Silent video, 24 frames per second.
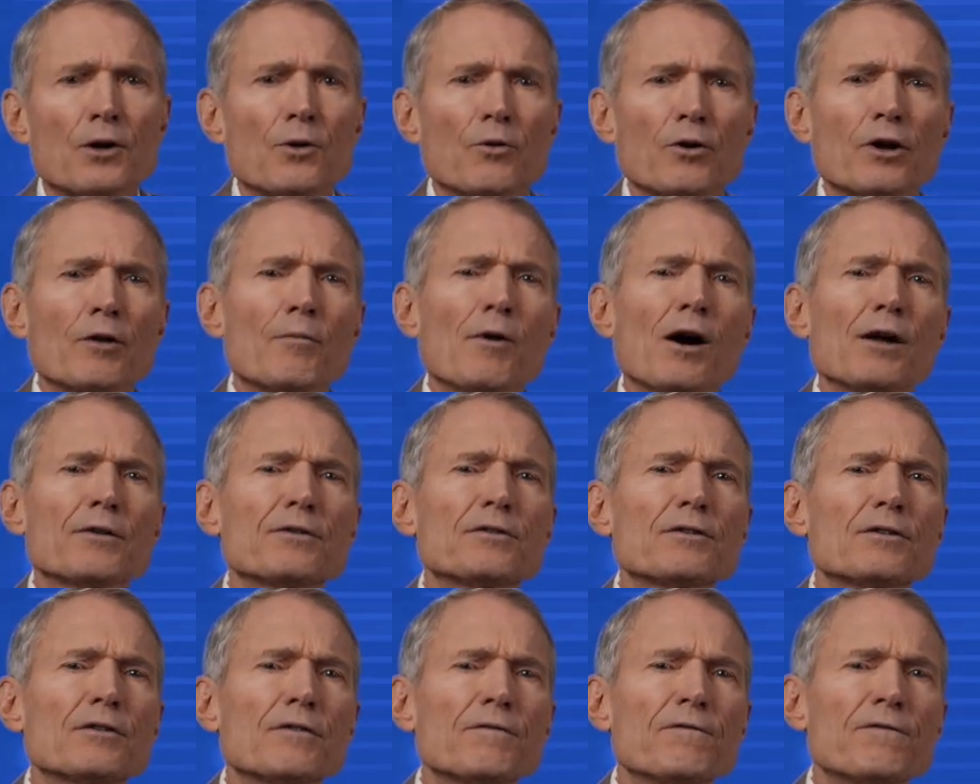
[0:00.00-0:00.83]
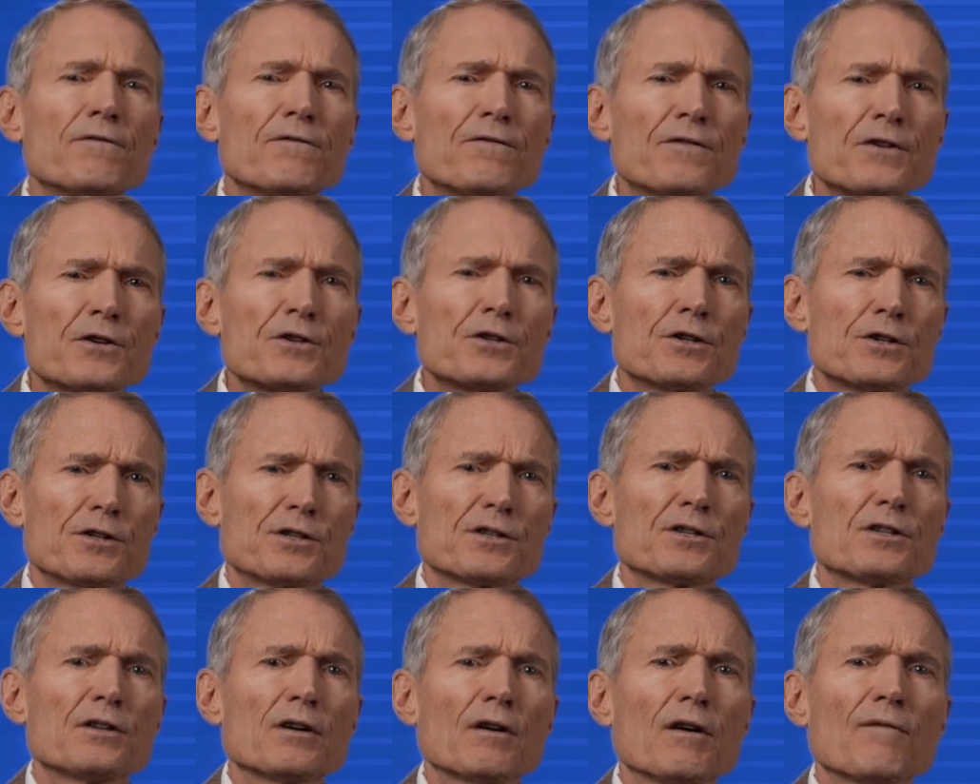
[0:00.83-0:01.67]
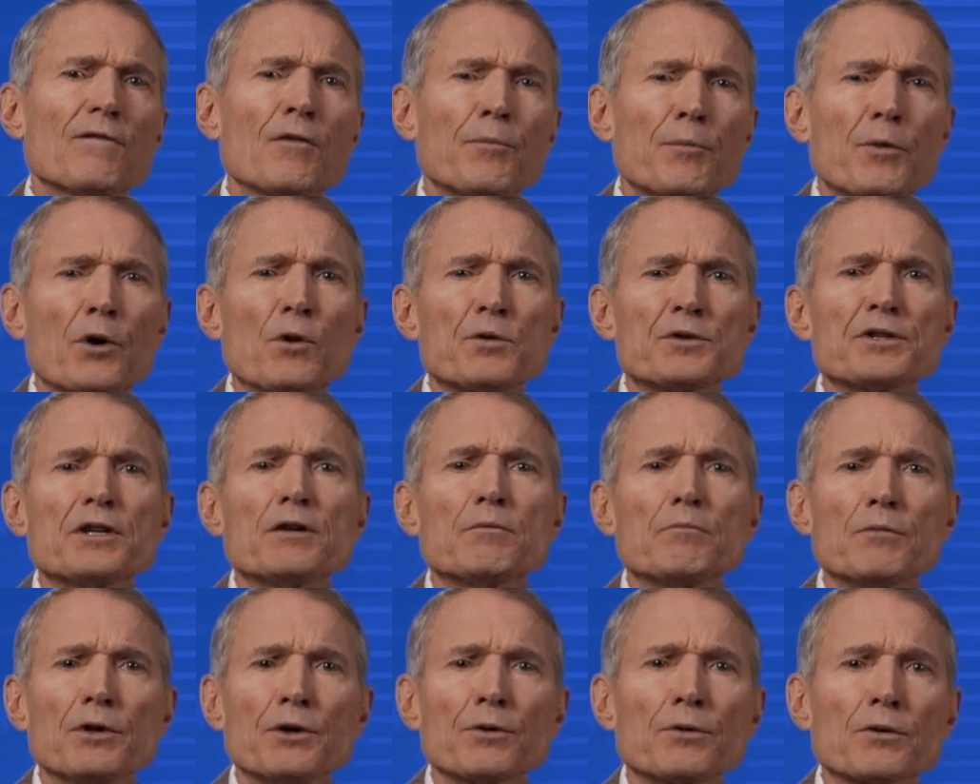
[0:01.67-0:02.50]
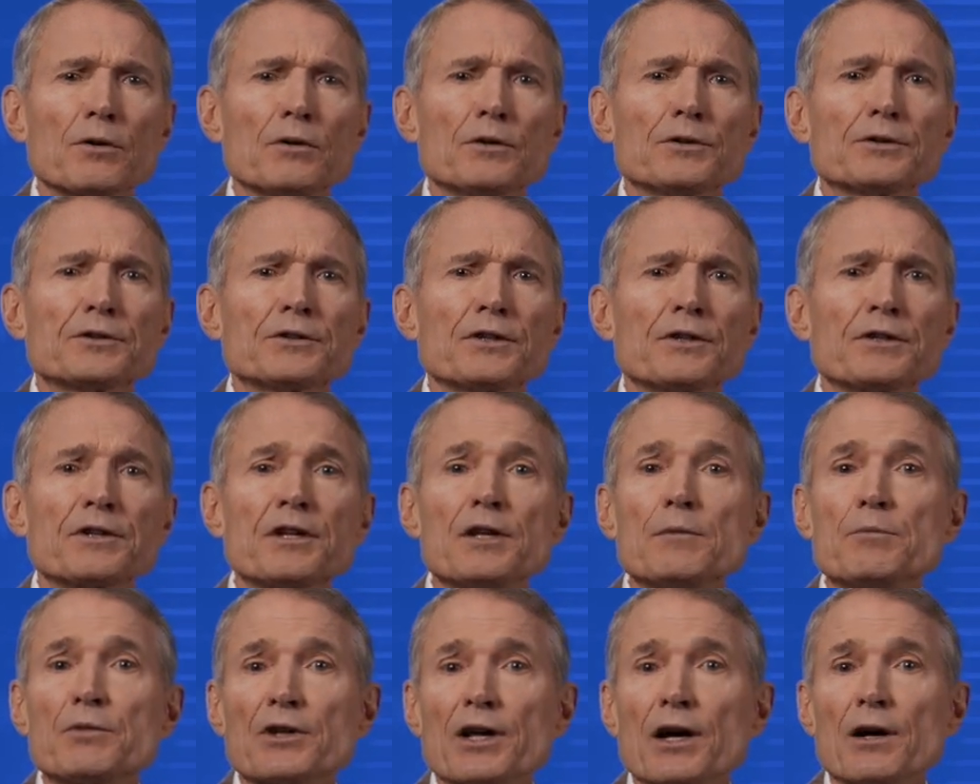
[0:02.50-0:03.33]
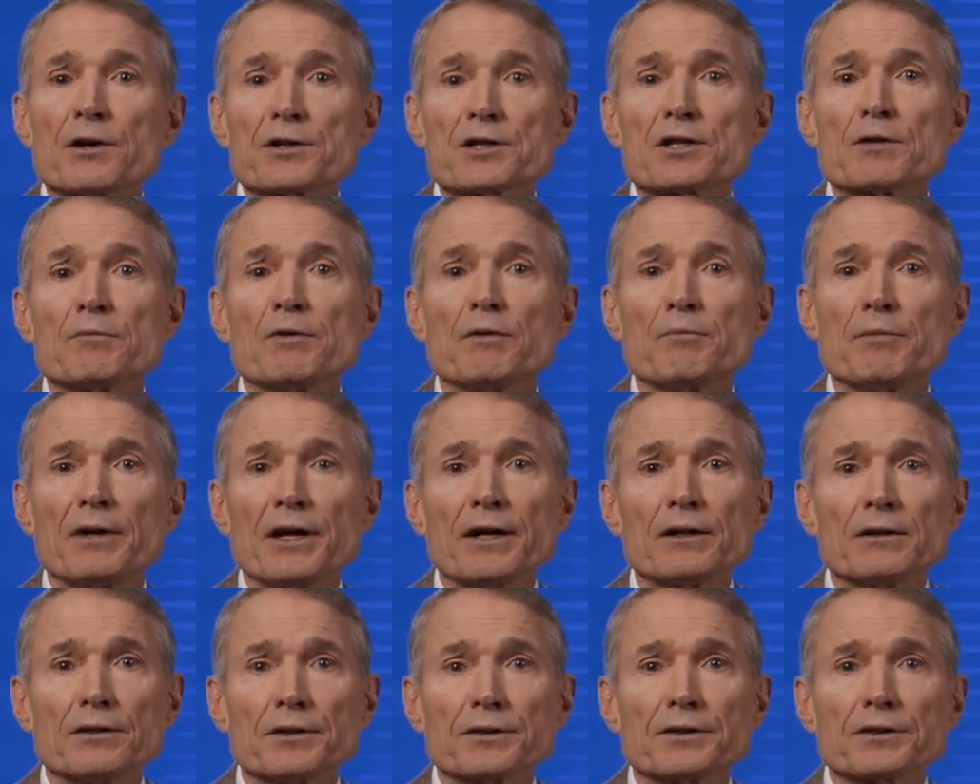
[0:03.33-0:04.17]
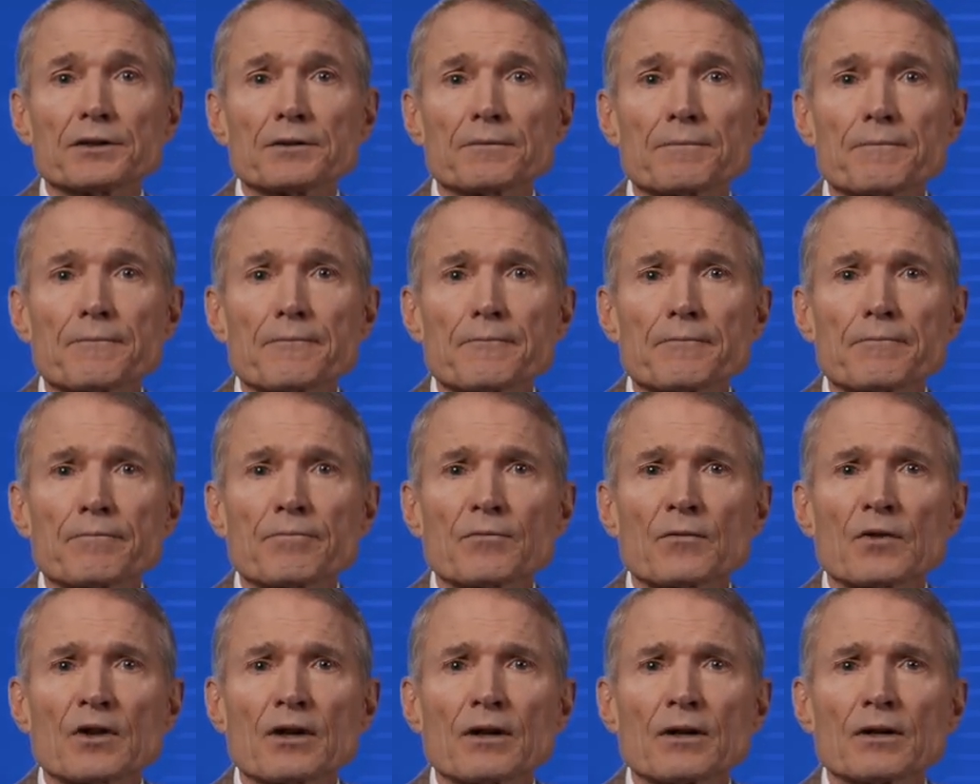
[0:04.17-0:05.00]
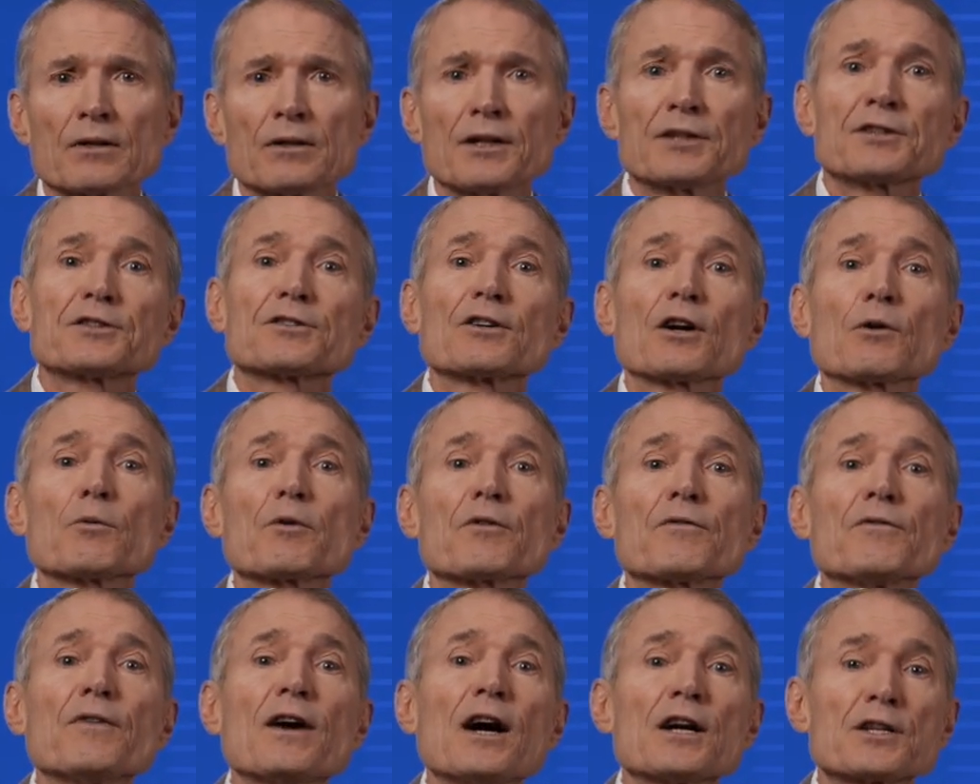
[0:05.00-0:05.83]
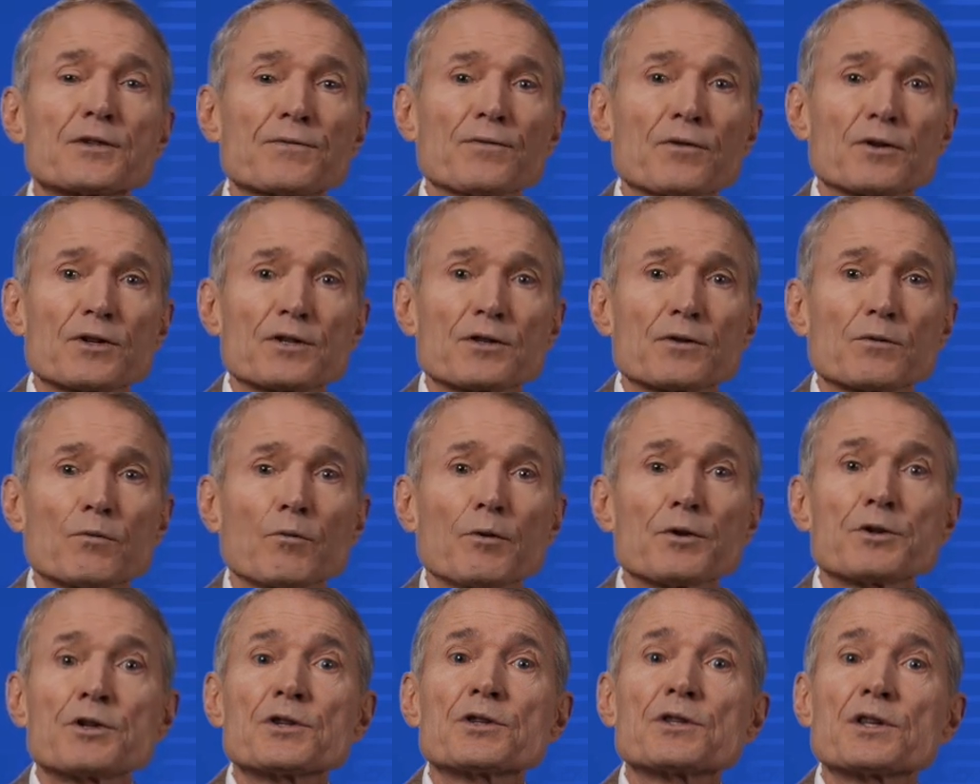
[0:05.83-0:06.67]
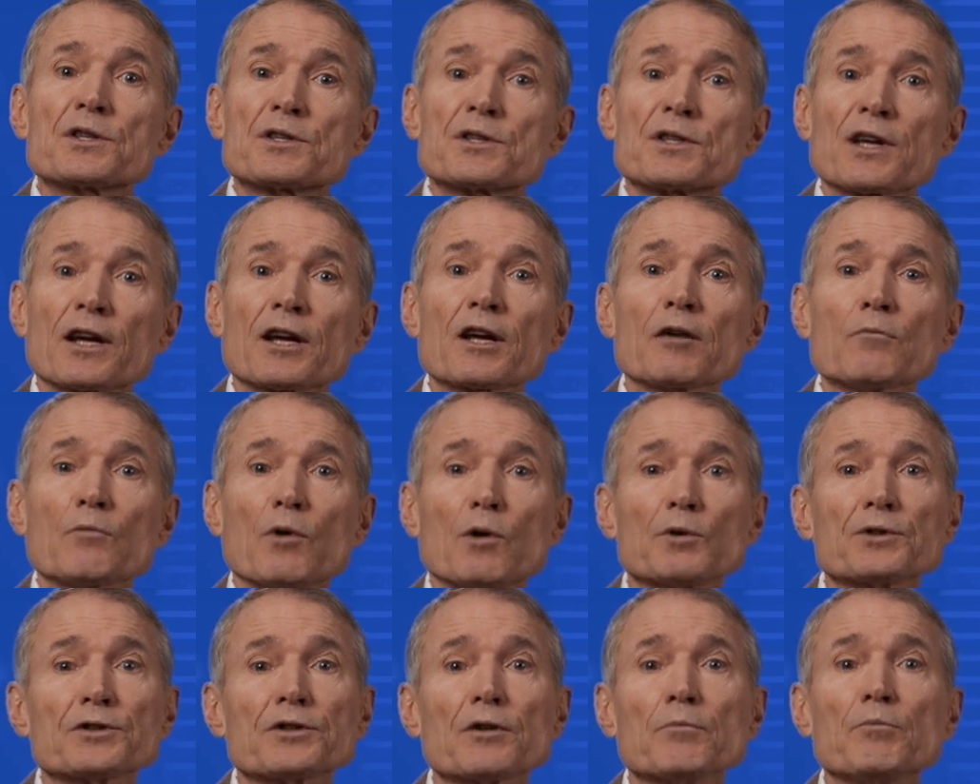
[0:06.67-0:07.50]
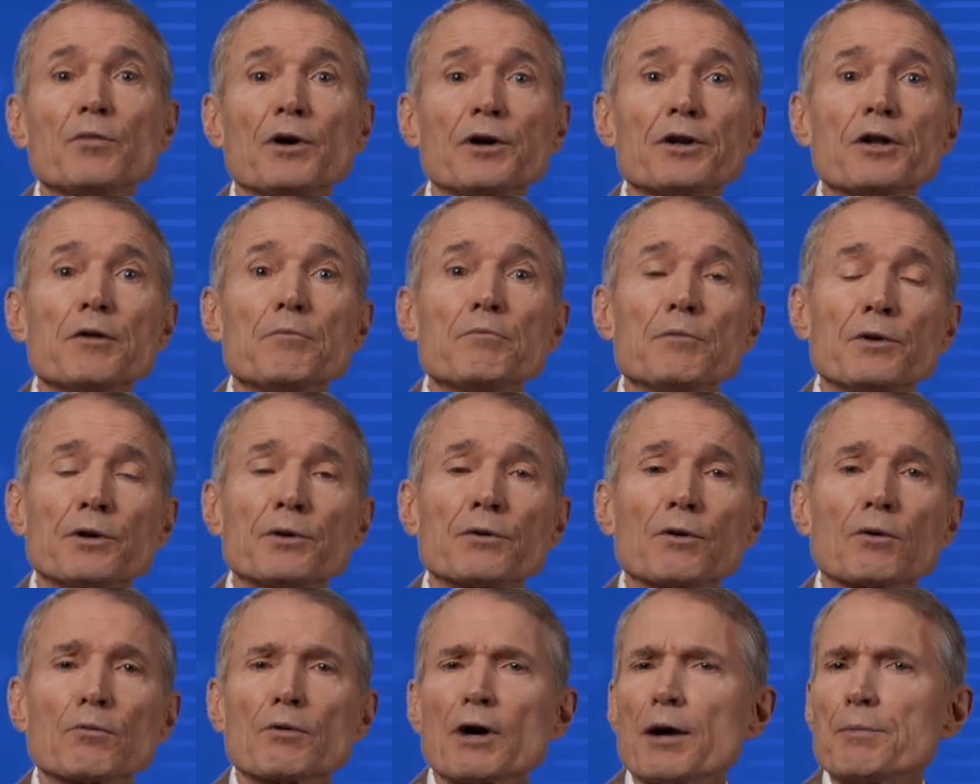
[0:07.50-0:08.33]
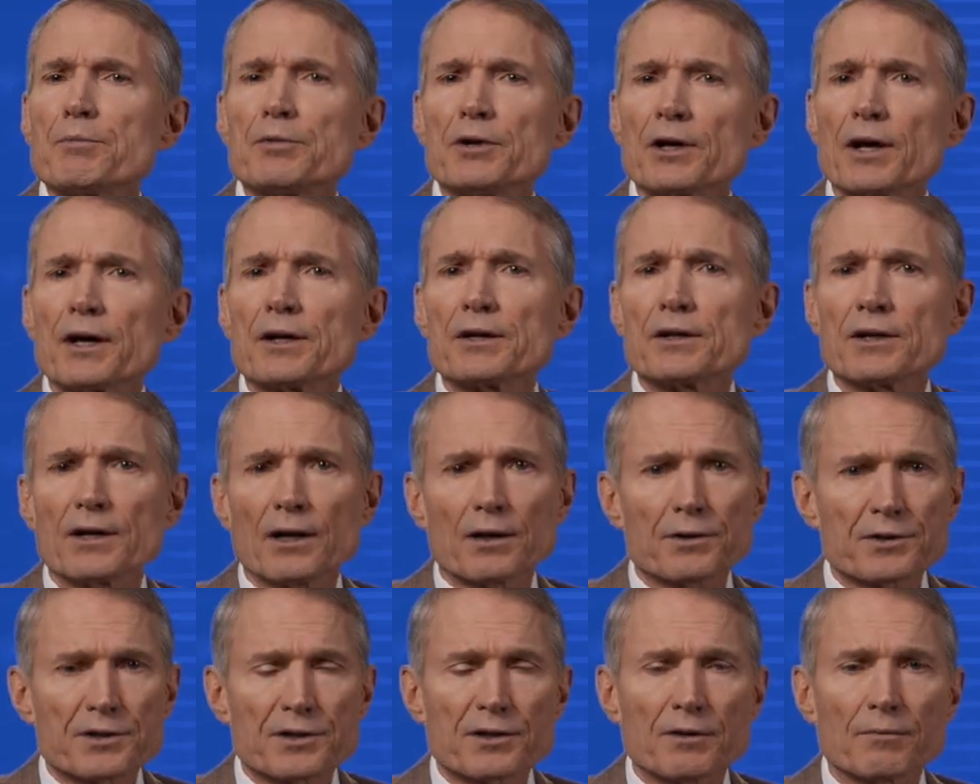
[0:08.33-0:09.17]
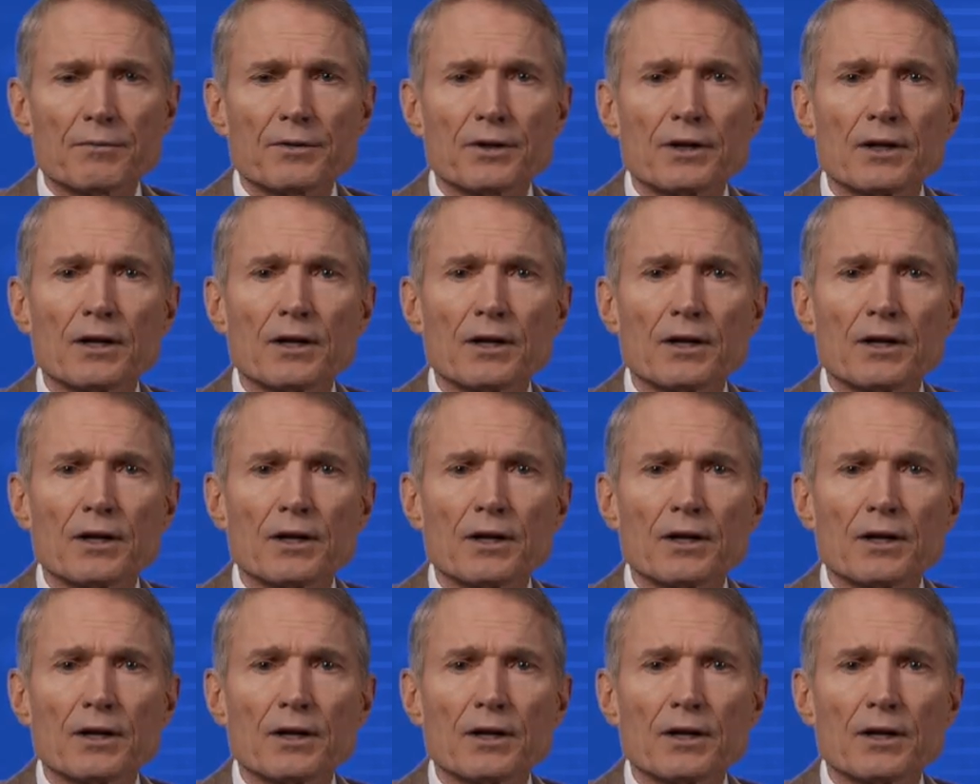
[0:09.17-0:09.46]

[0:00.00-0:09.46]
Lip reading: What about deficiency of opposing minerals that keep calcium in balance? Let's start with phosphorus, which is the second most abundant mineral right behind calcium.